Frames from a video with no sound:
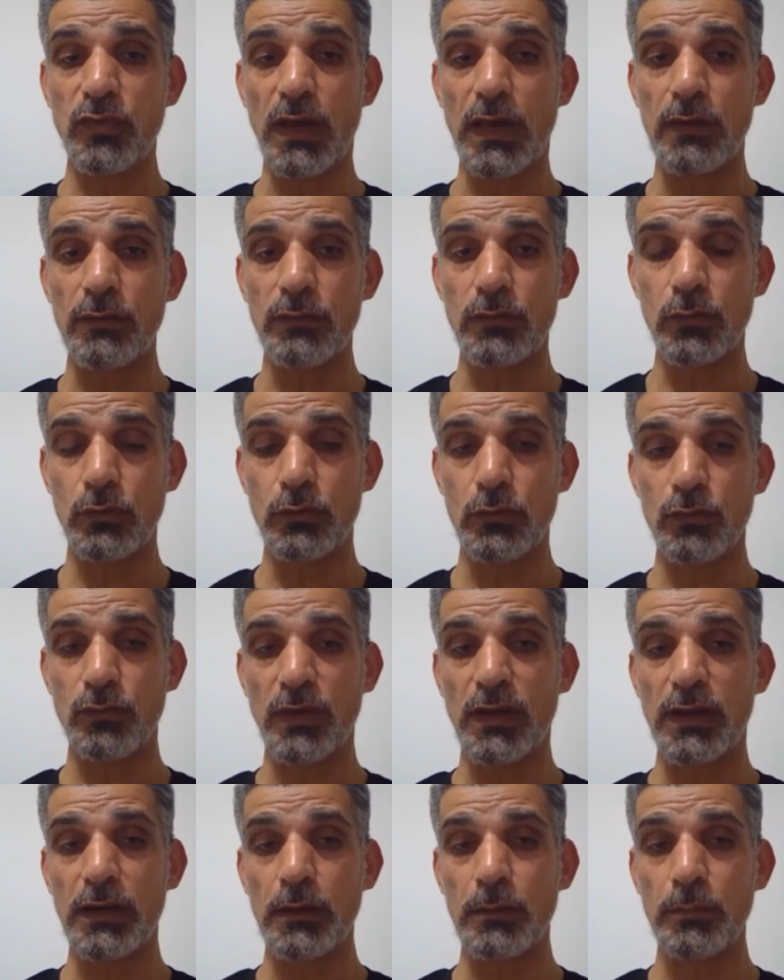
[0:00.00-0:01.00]
Vive or
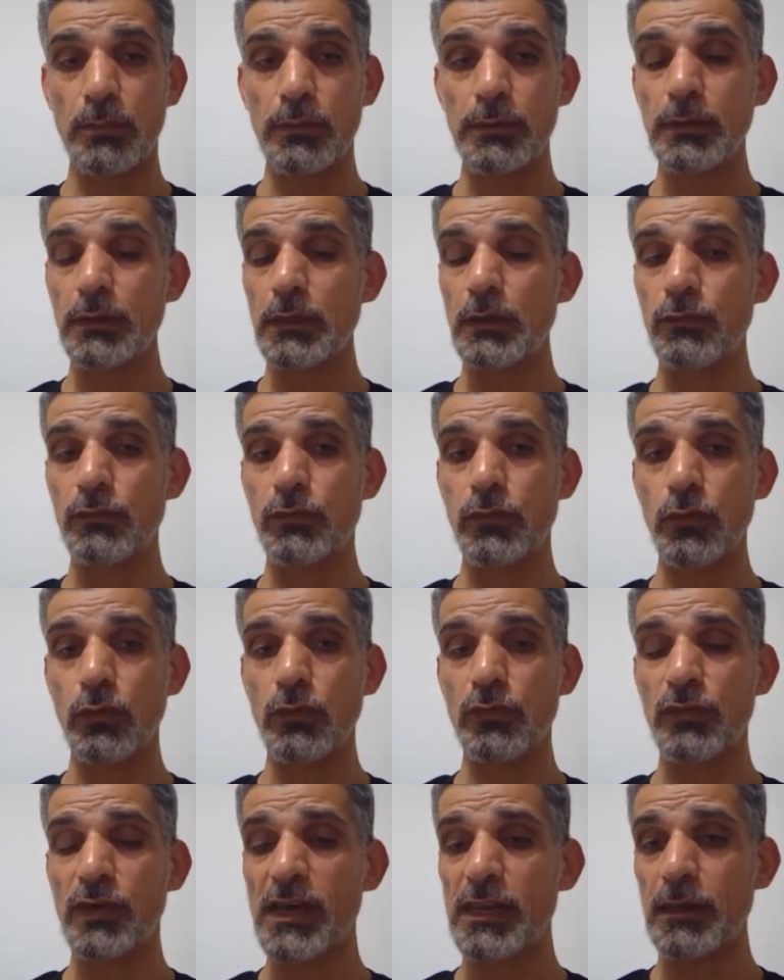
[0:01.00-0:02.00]
variable
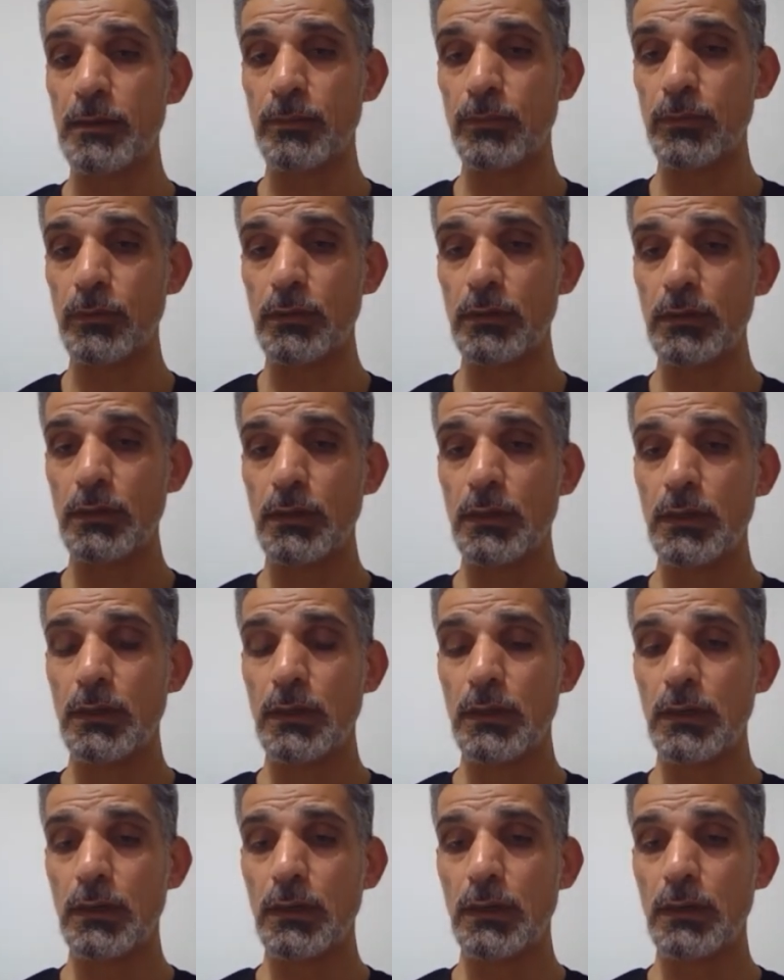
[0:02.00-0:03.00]
inflow, variable,
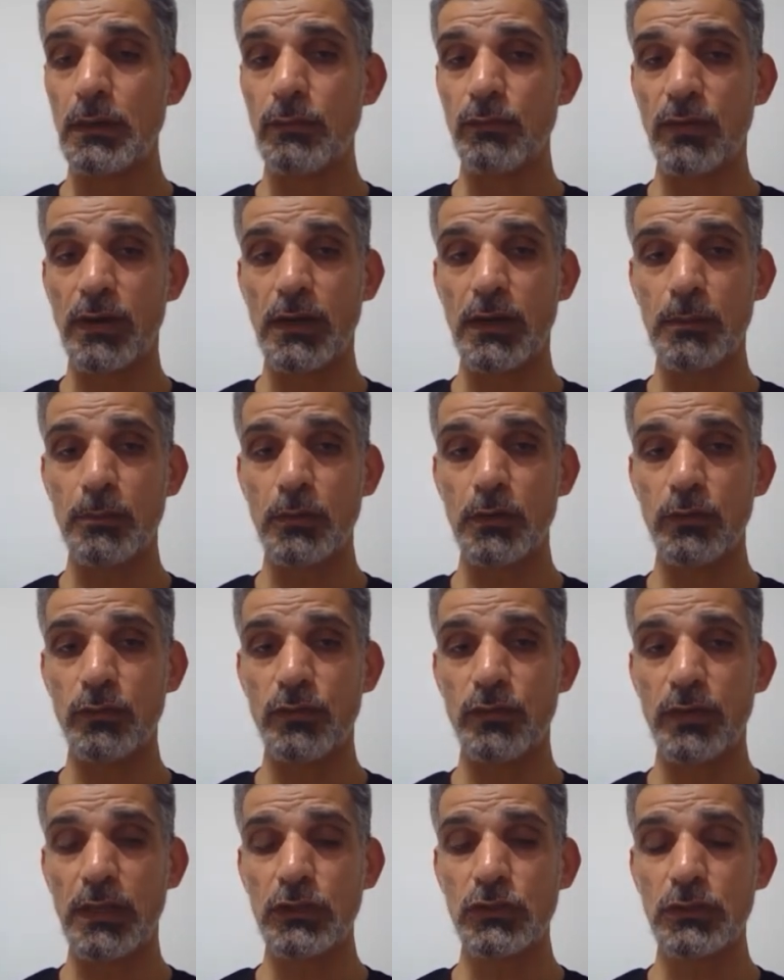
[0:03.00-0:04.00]
uh, variable
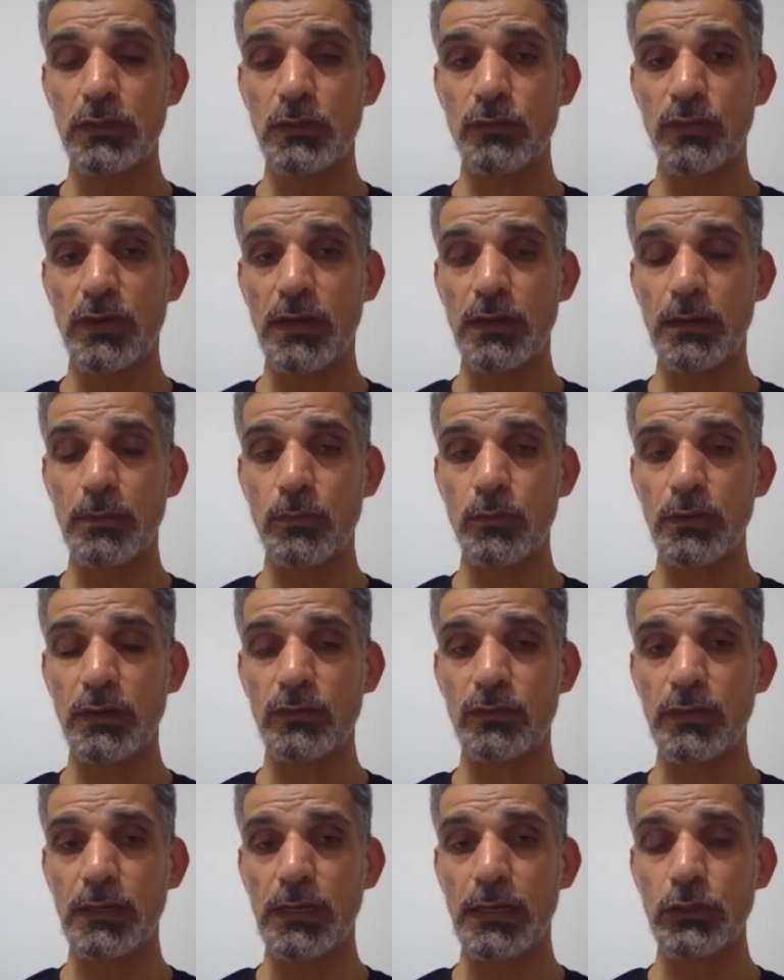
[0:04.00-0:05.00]
inflation, variable
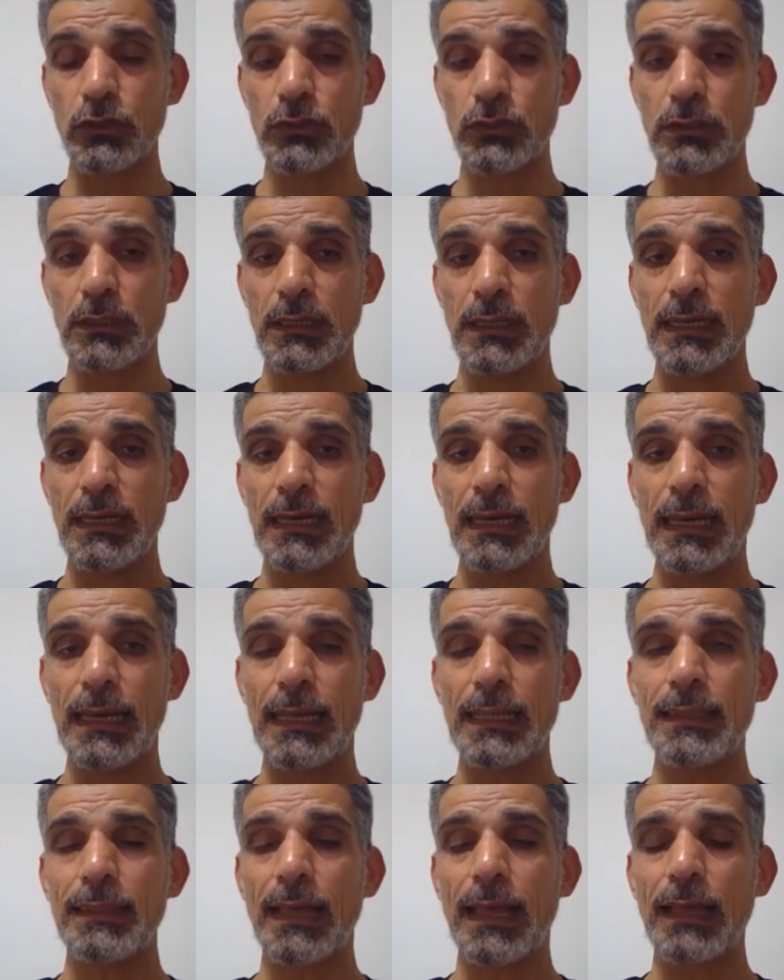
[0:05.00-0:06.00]
exhalation.
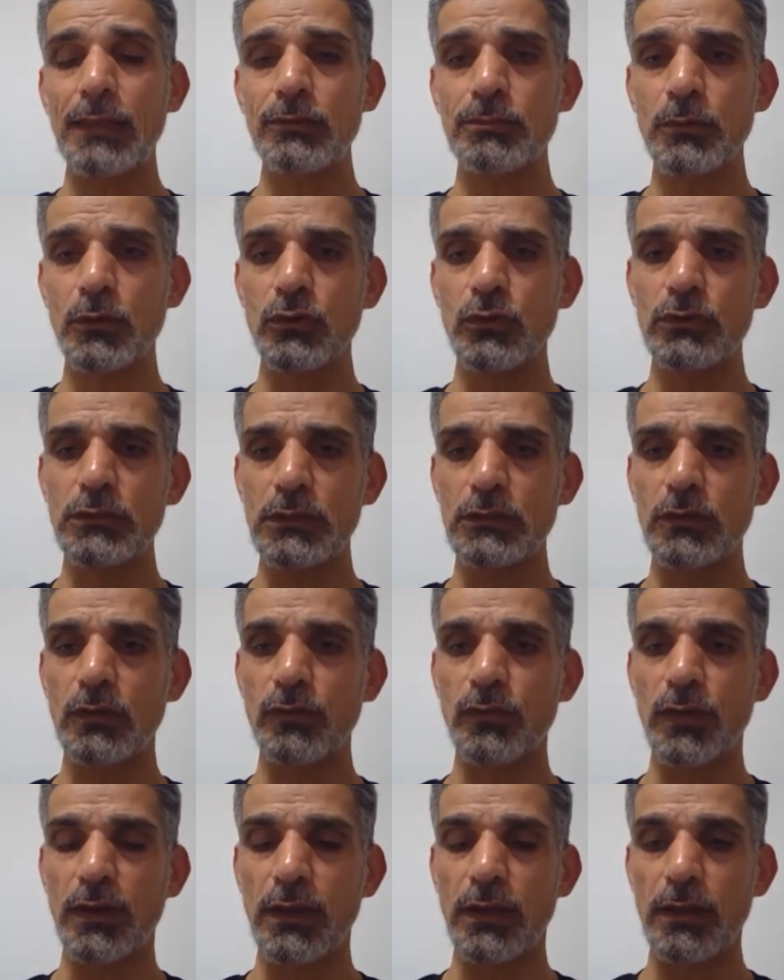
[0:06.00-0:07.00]
And that's because it's
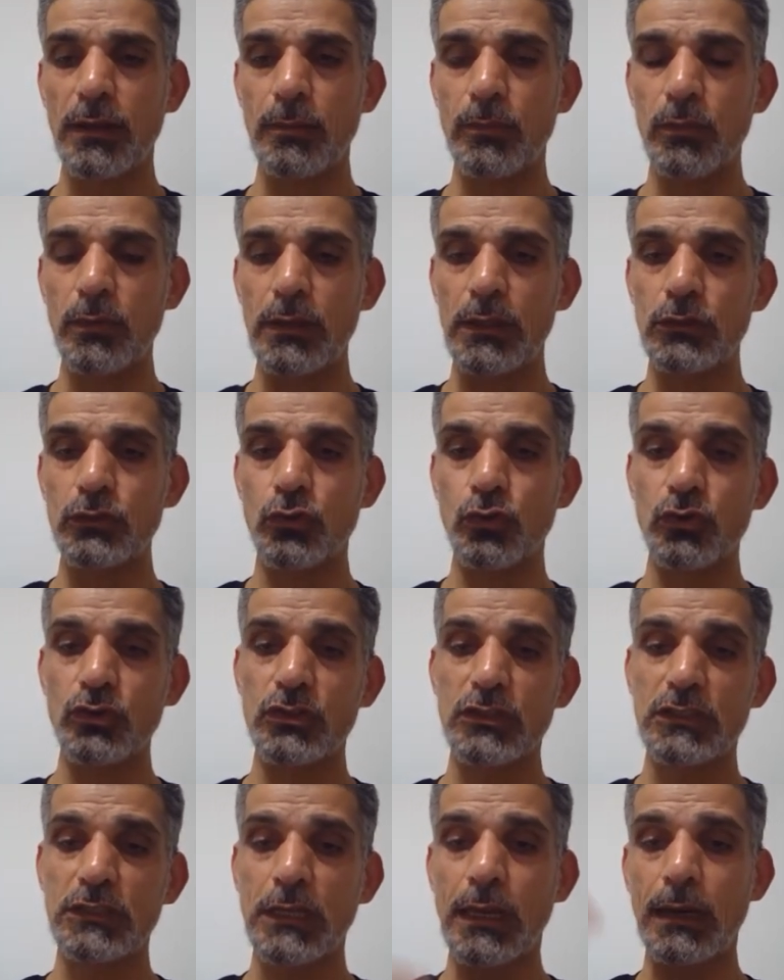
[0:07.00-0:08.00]
a variable, it
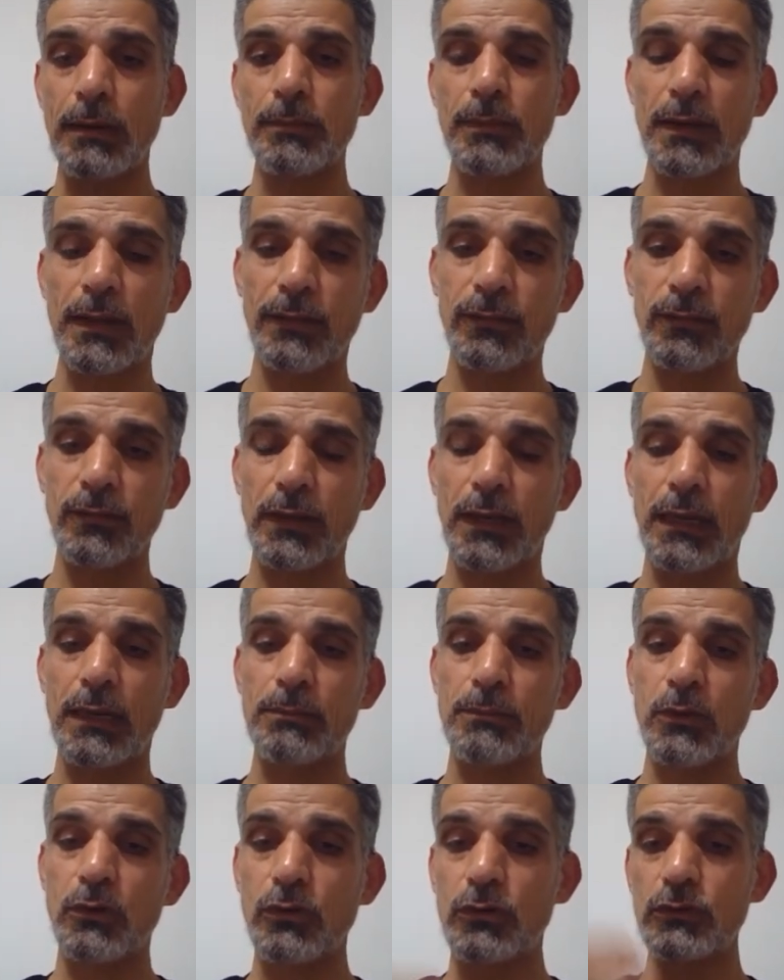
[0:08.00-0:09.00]
caused turbulence
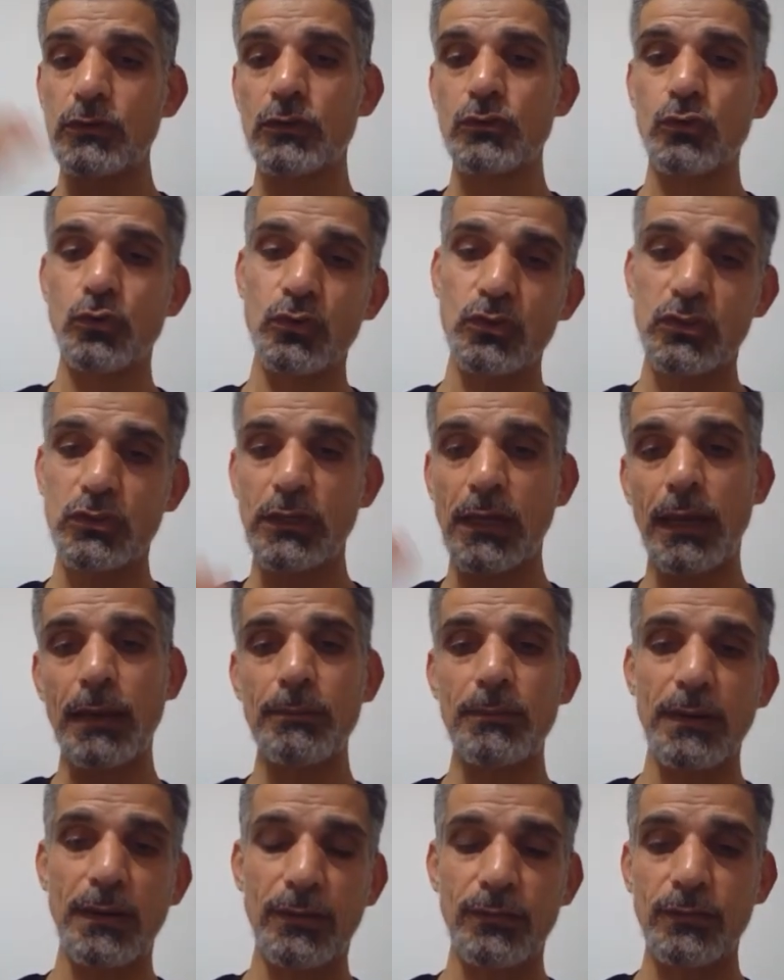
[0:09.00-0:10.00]
and because it caused
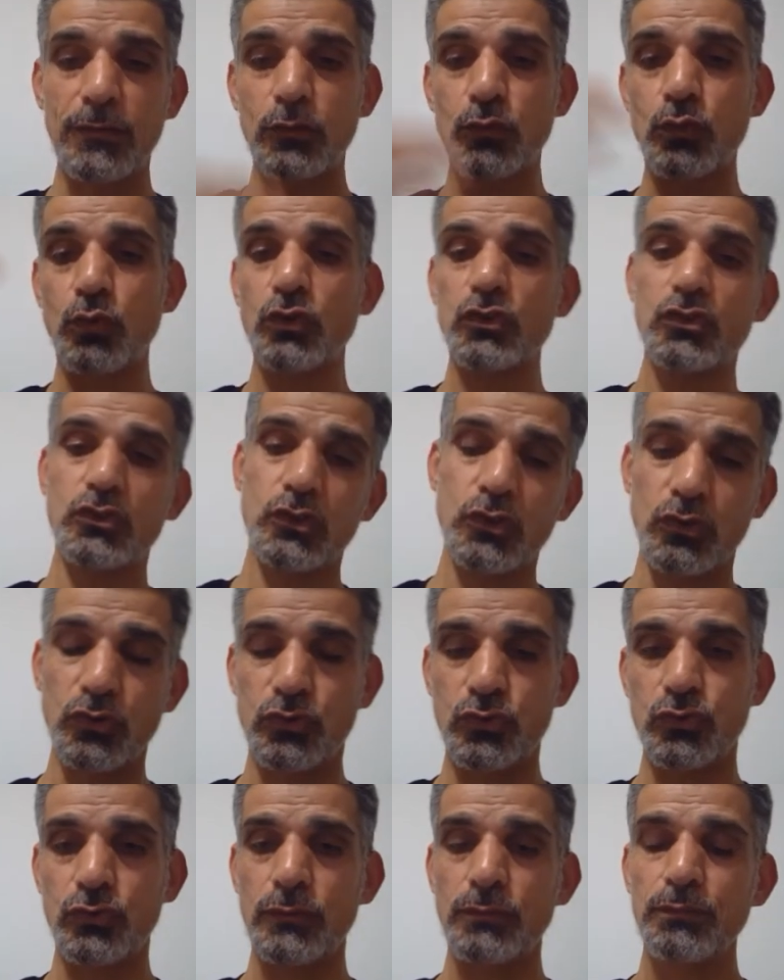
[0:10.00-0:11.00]
turbulence, it was
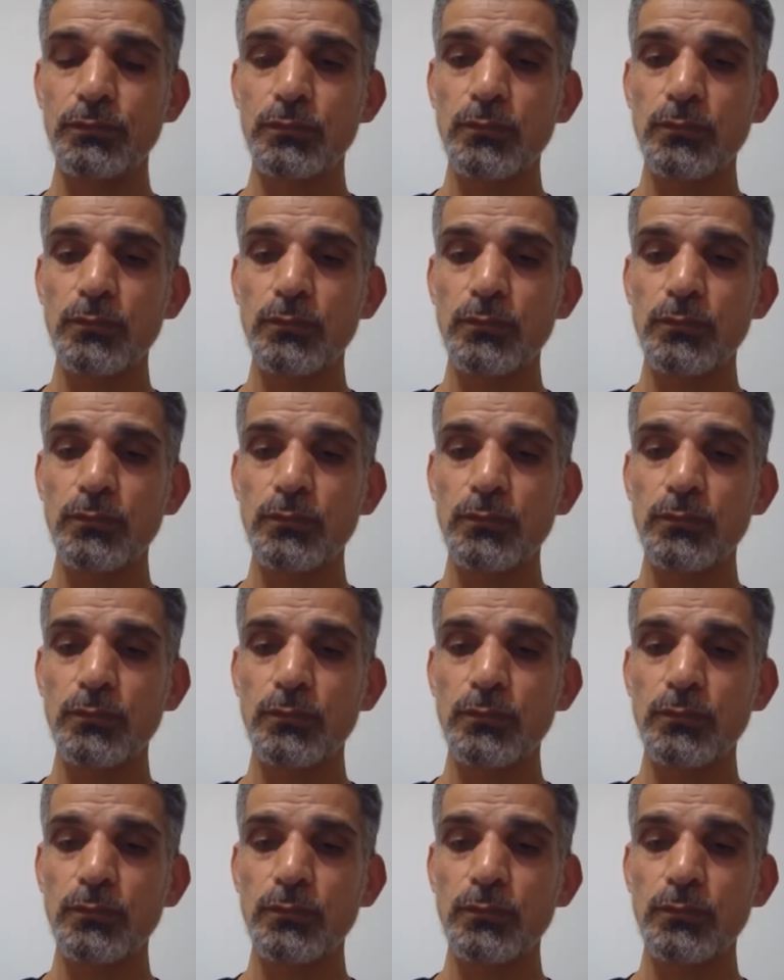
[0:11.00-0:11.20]
CO2.